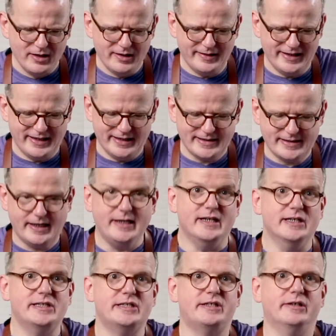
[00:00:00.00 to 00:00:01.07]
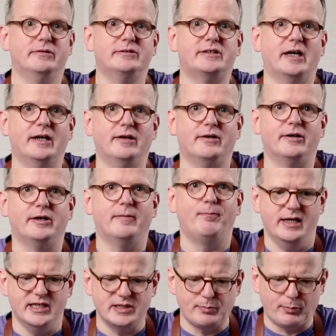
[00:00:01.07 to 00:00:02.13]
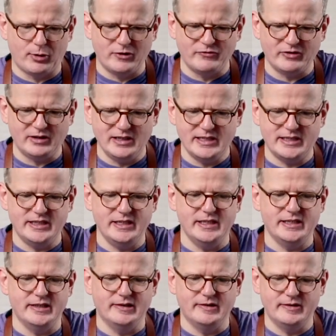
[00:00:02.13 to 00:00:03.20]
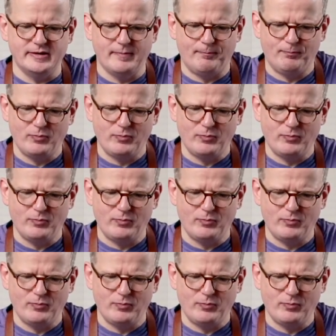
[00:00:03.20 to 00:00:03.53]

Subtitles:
The inside is still tender. It is perfectly seasoned.